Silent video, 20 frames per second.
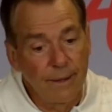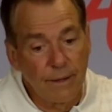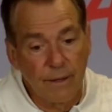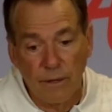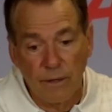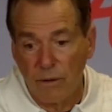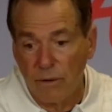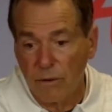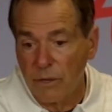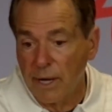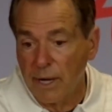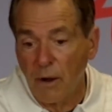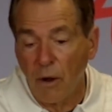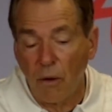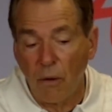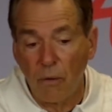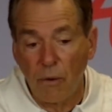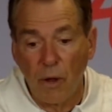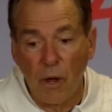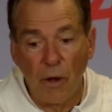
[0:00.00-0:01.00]
you know, you got to
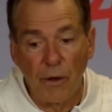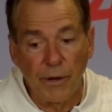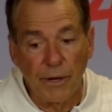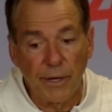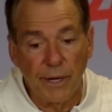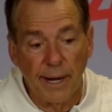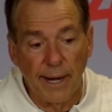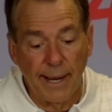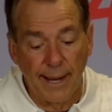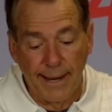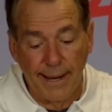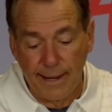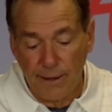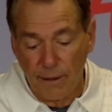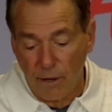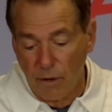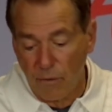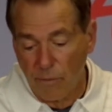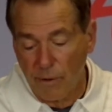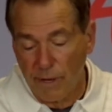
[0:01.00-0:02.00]
hold on, you got to hang
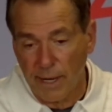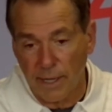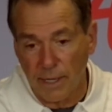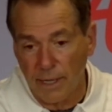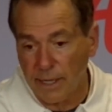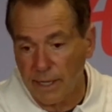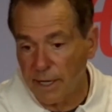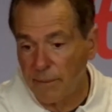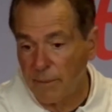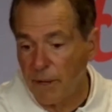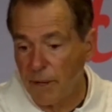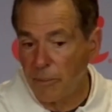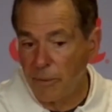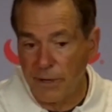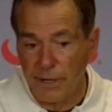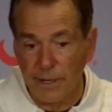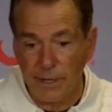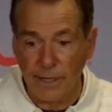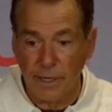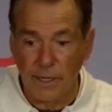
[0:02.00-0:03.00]
on, and we got to clean him up.
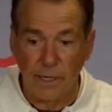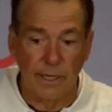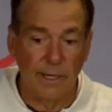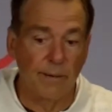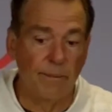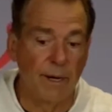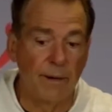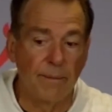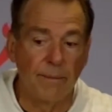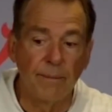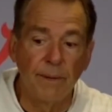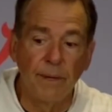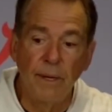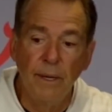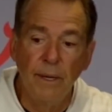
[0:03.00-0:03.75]
We didn't clean him up.